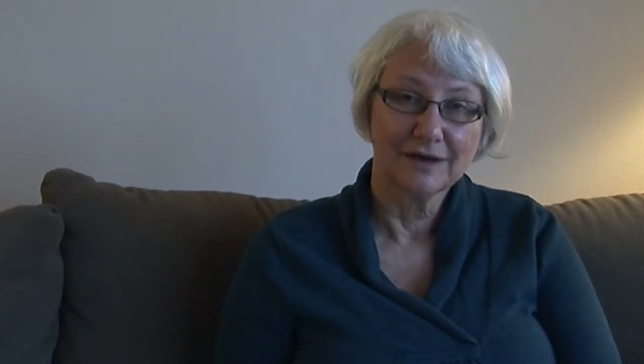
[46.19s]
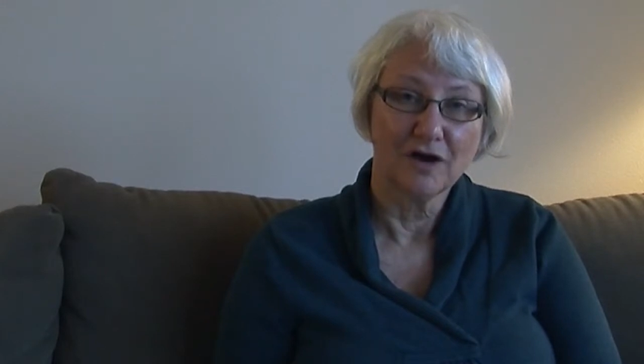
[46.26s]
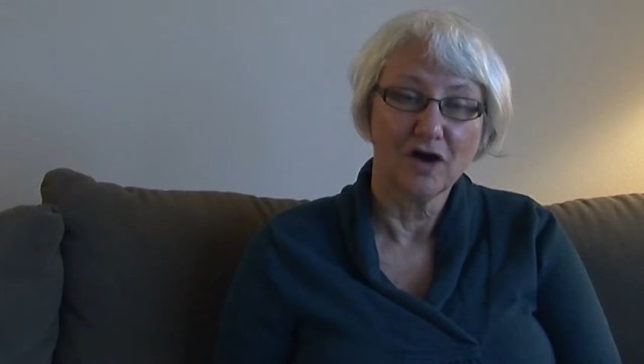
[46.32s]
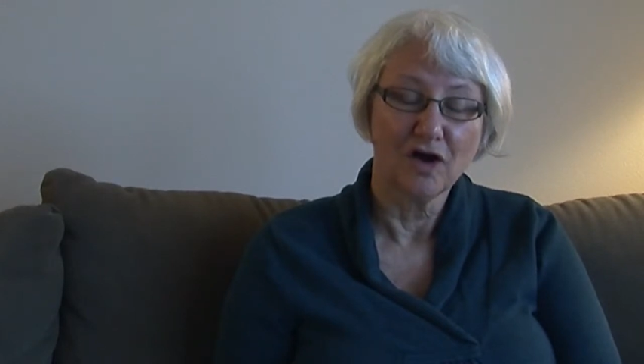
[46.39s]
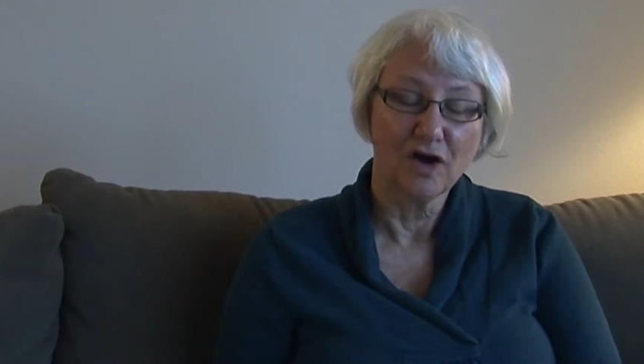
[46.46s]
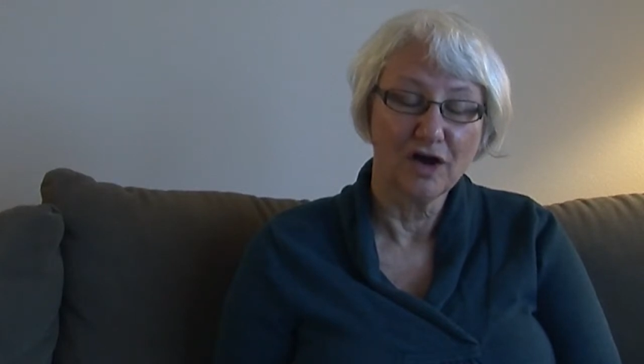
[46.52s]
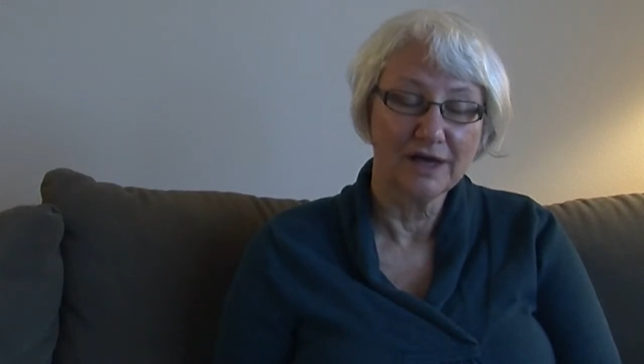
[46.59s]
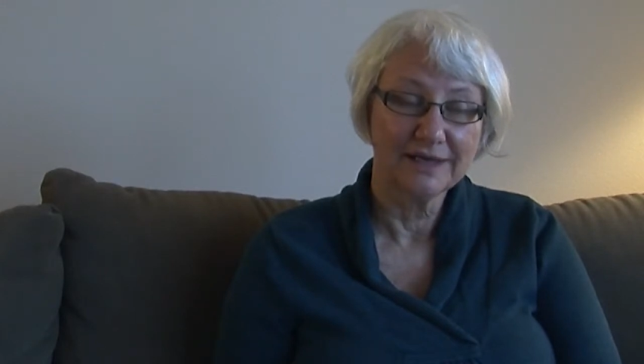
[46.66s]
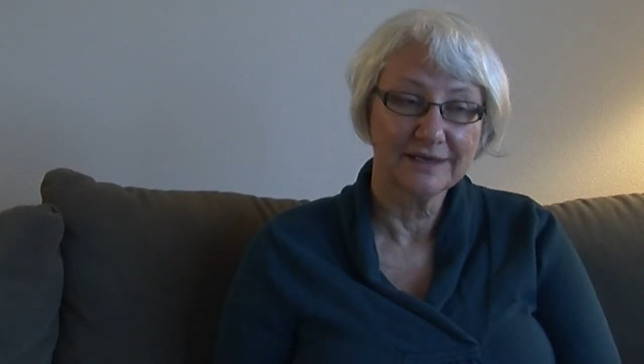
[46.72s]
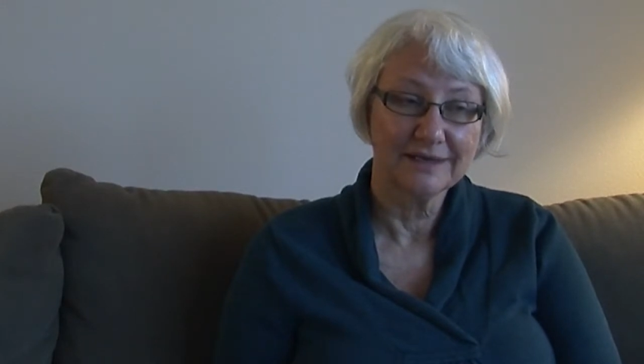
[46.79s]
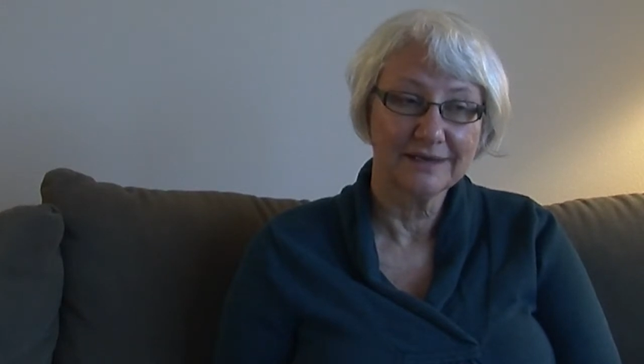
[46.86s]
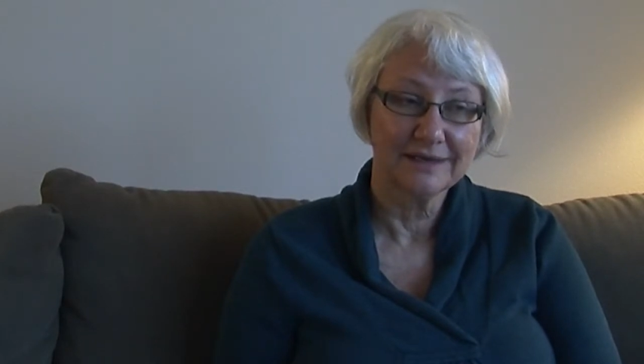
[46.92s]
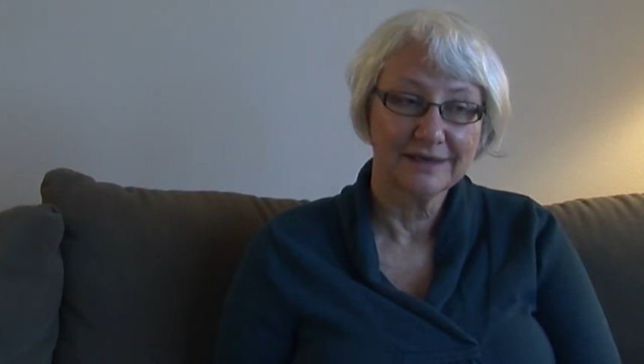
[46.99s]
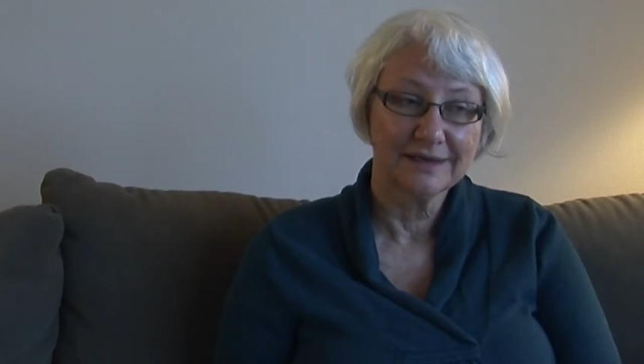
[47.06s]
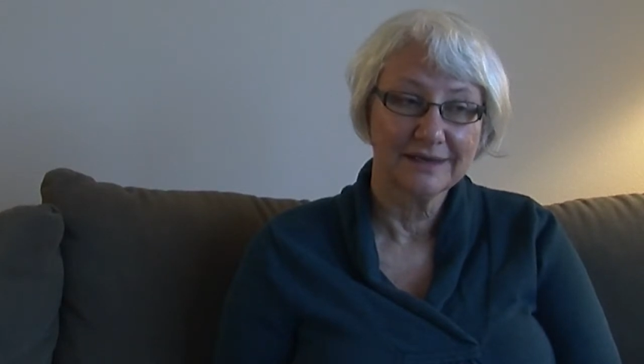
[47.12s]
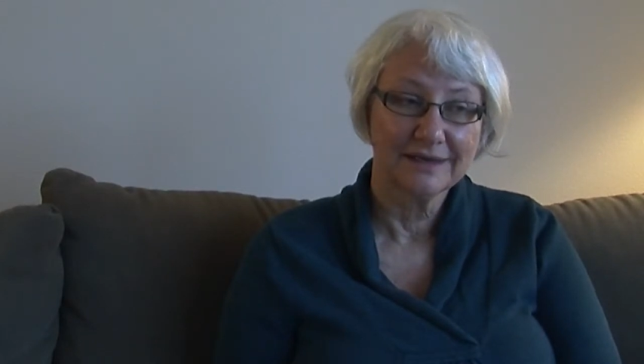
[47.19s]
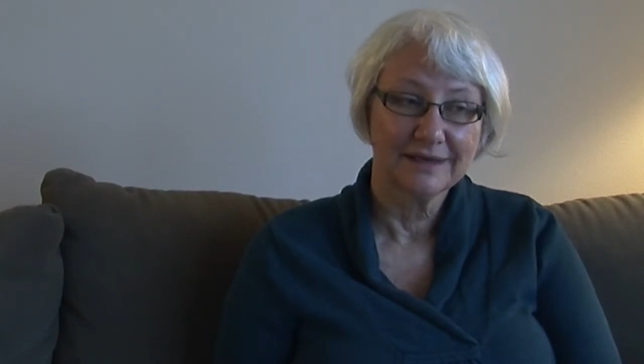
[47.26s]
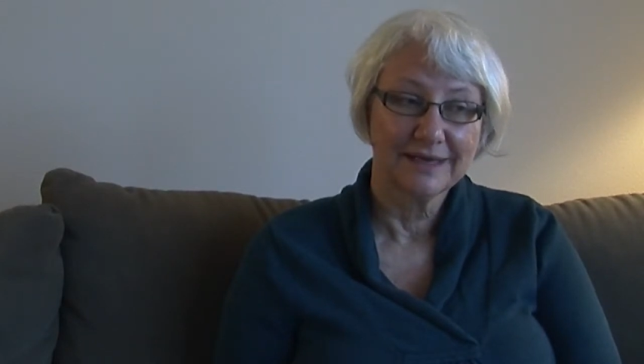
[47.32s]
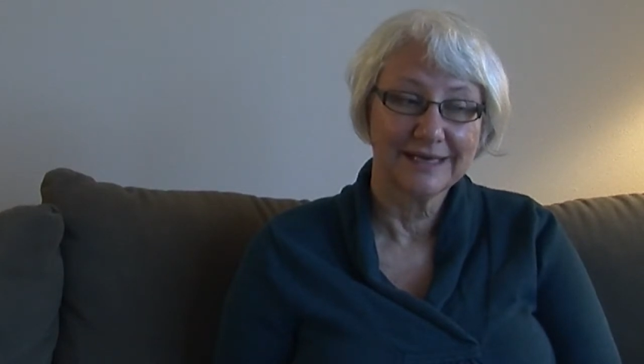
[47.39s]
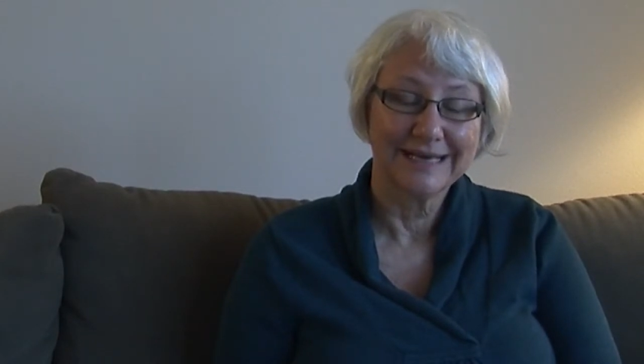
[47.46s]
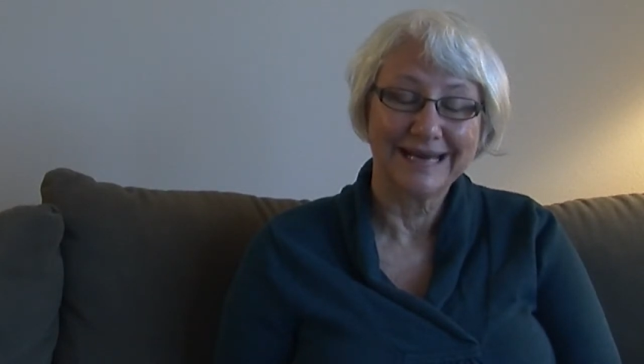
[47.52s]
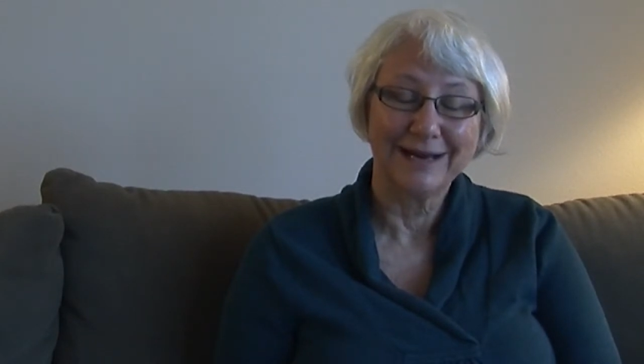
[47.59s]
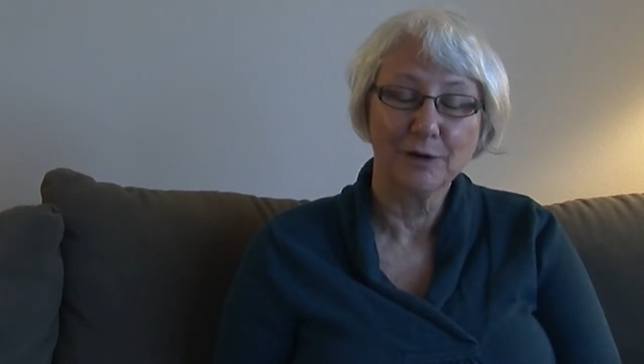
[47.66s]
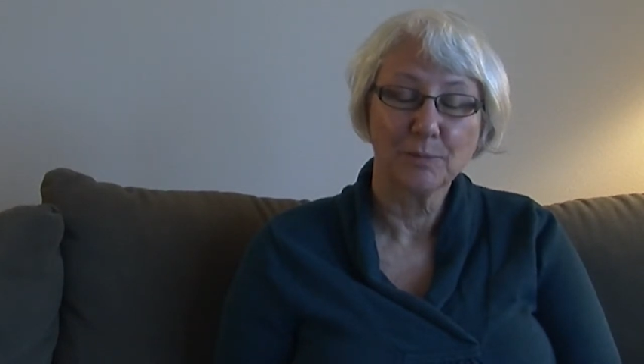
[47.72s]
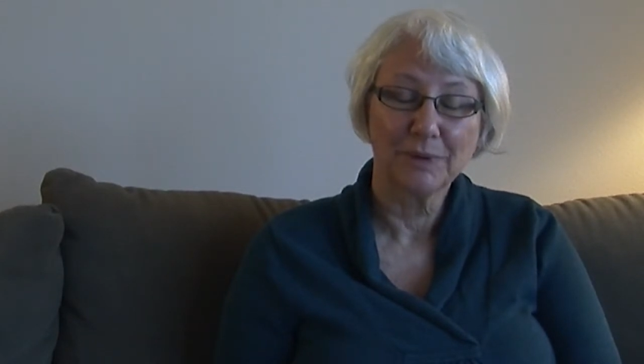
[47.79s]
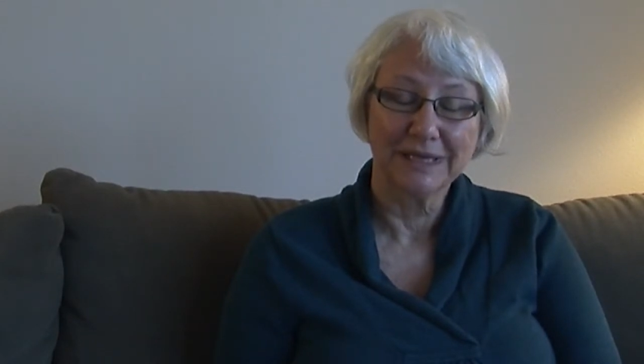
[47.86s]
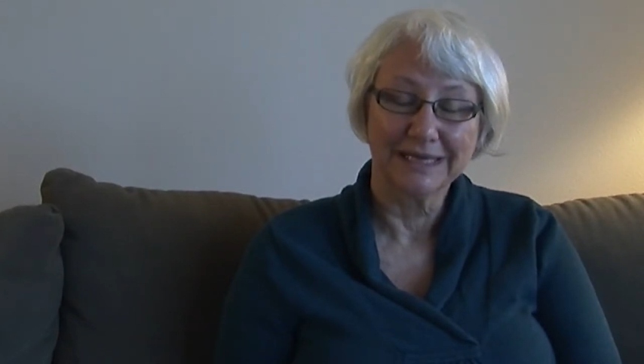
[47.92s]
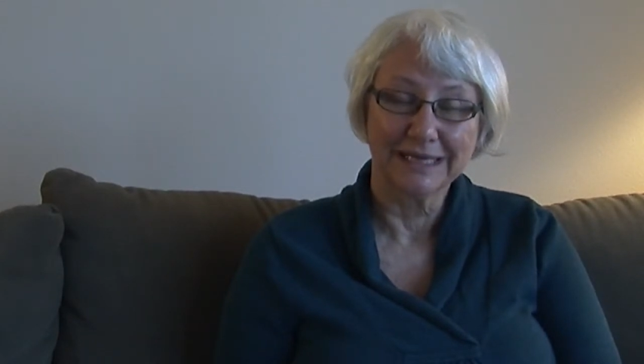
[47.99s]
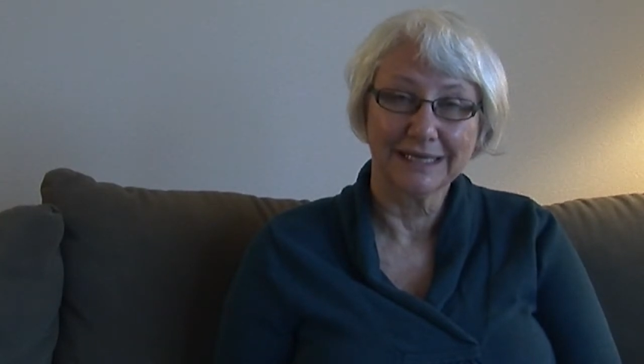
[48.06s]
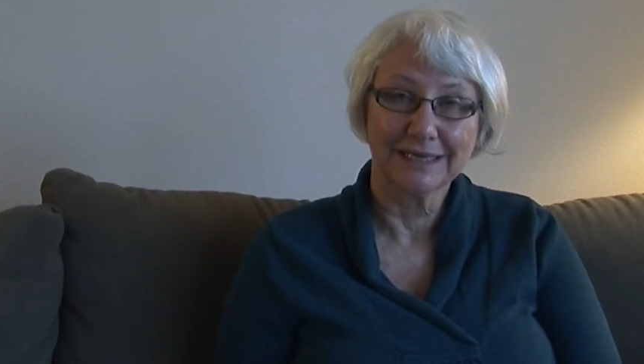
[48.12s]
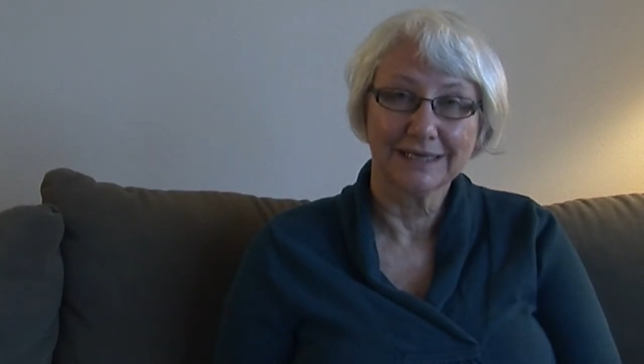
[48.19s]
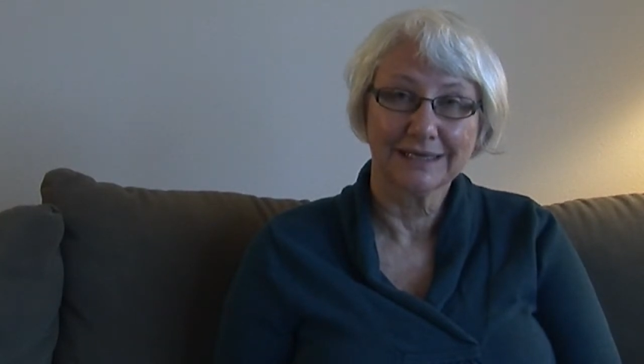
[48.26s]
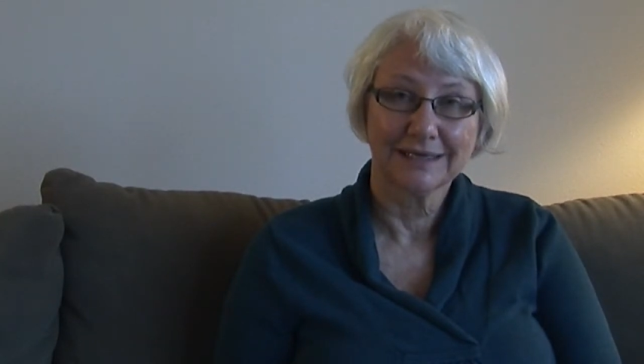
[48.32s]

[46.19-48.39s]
on an airplane